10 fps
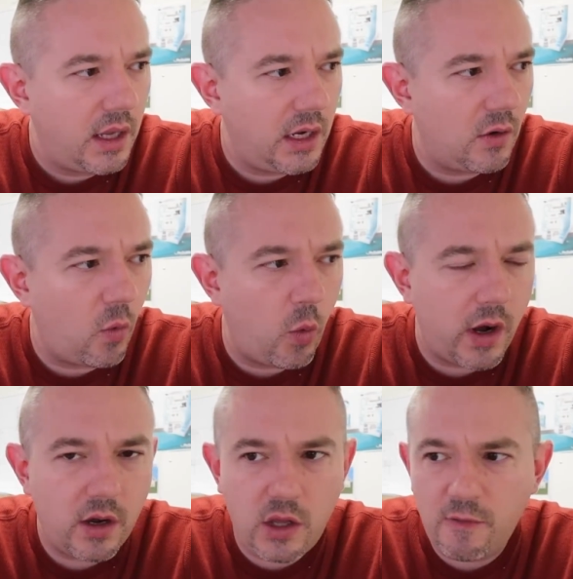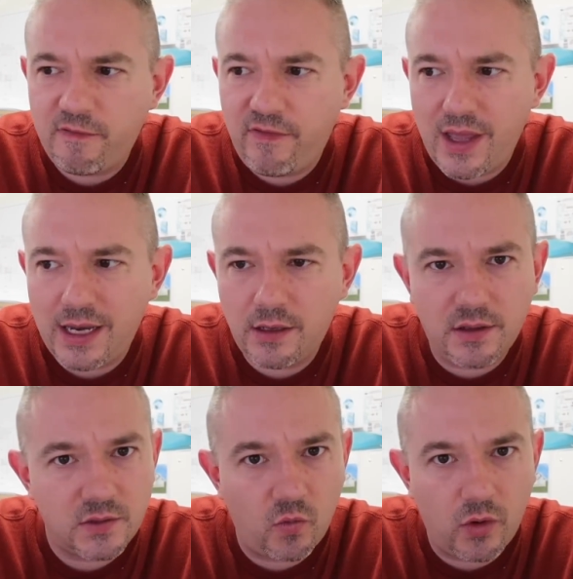you know where you fit into
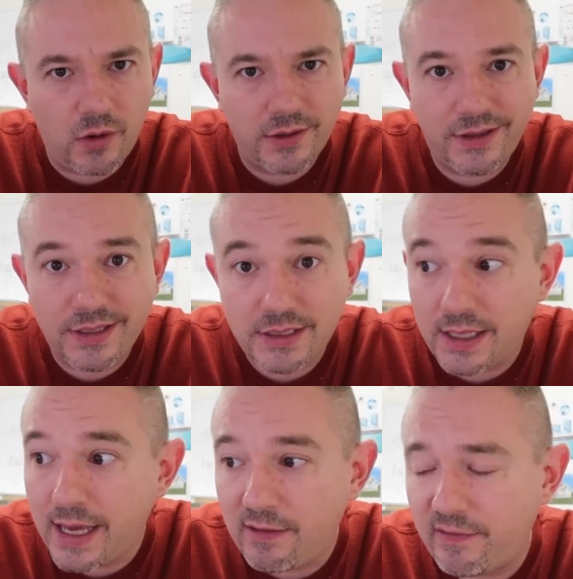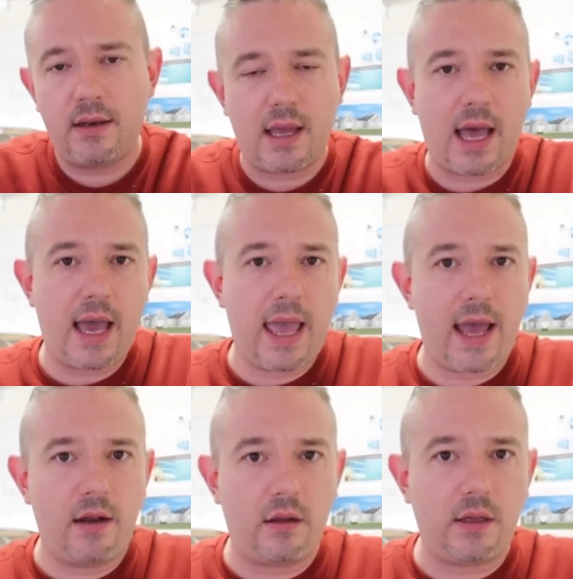this world and this life and i
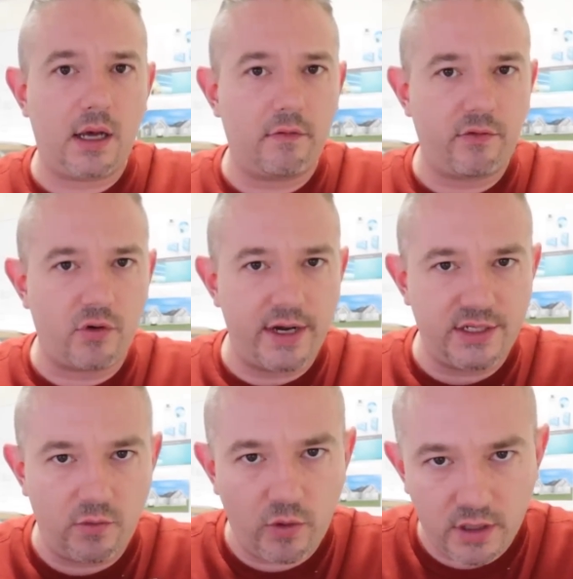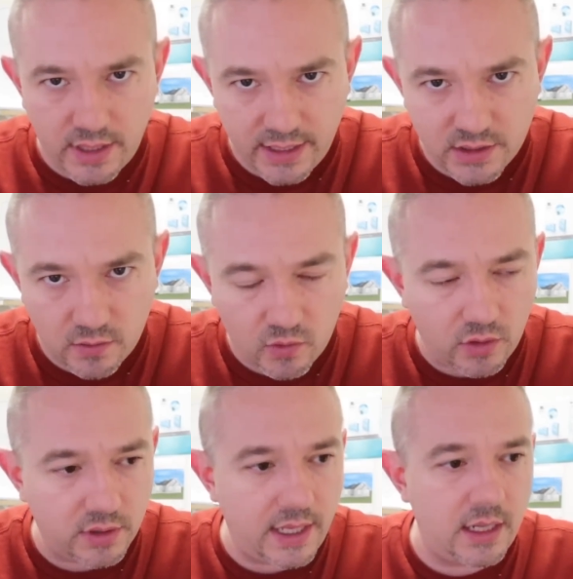had a lot of crazy weird things that
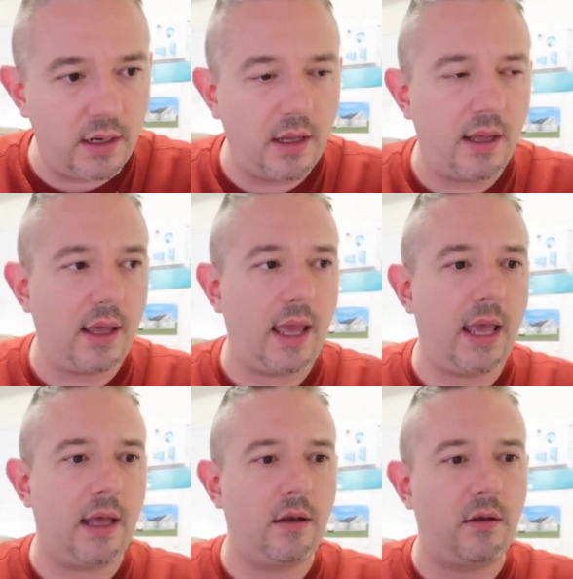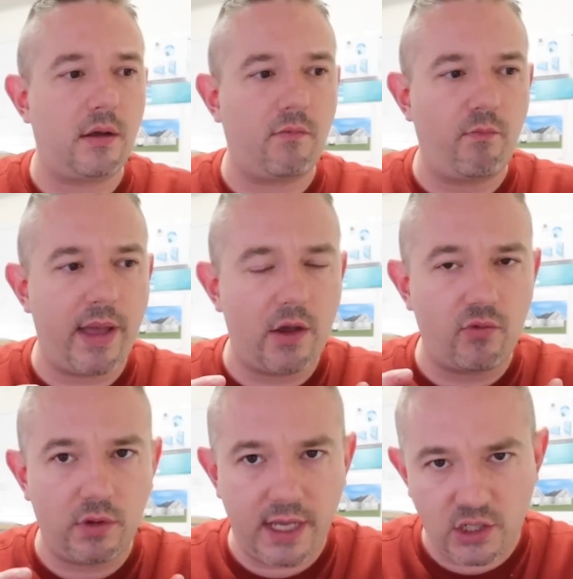rolled in and uh, bad
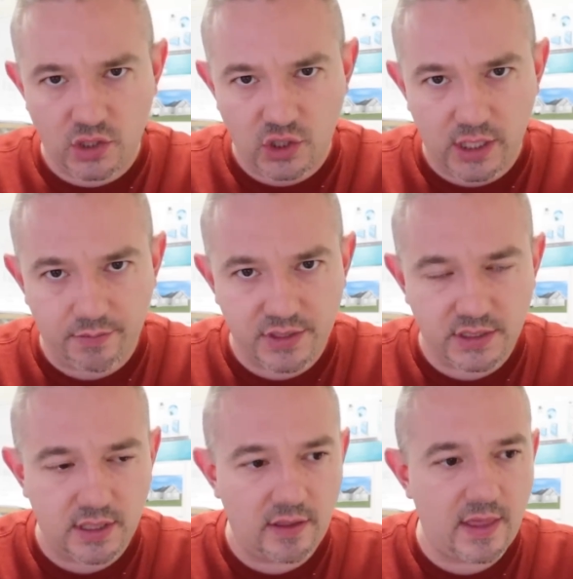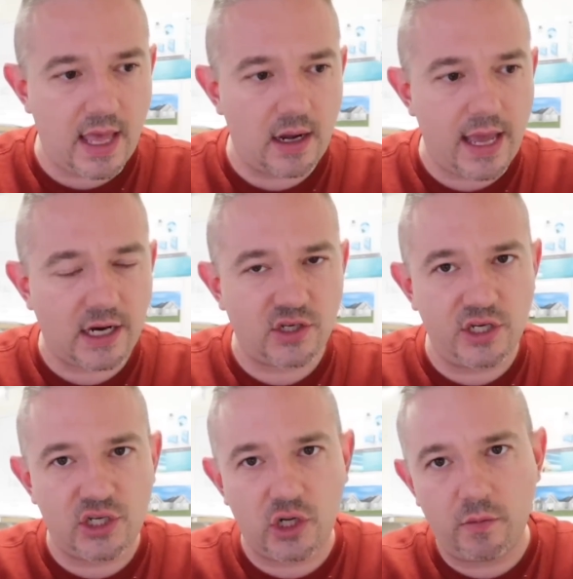relationships that
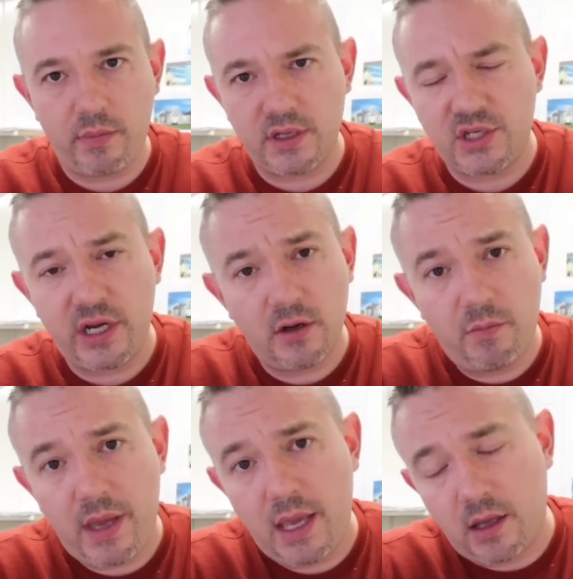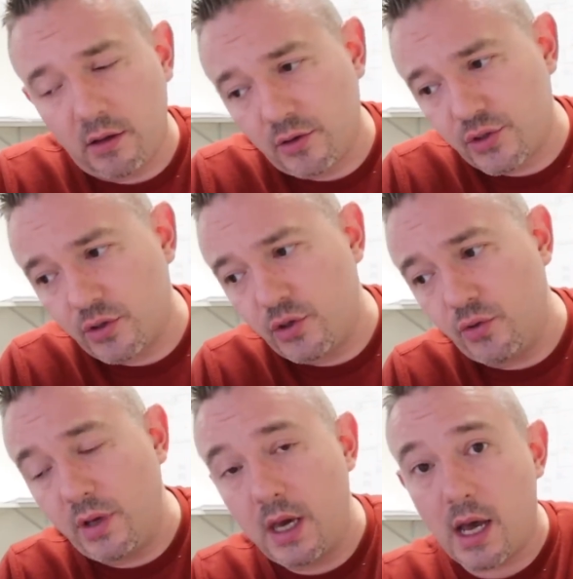actually stirred me, steered me closer
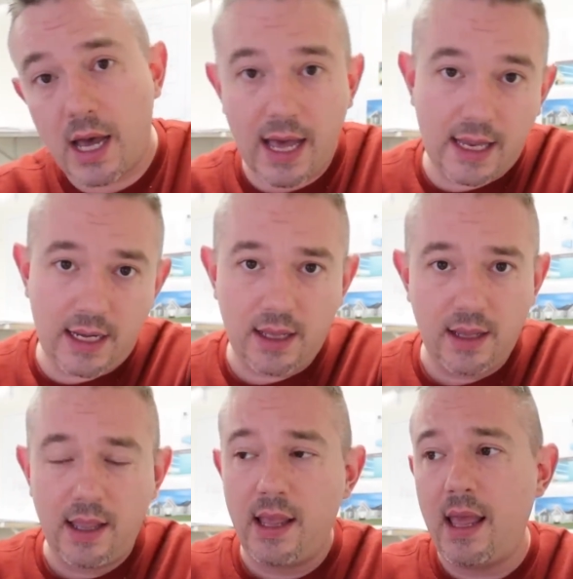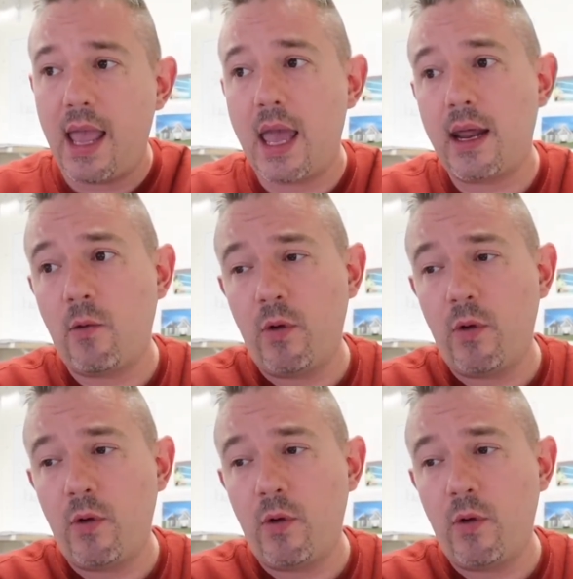to god and i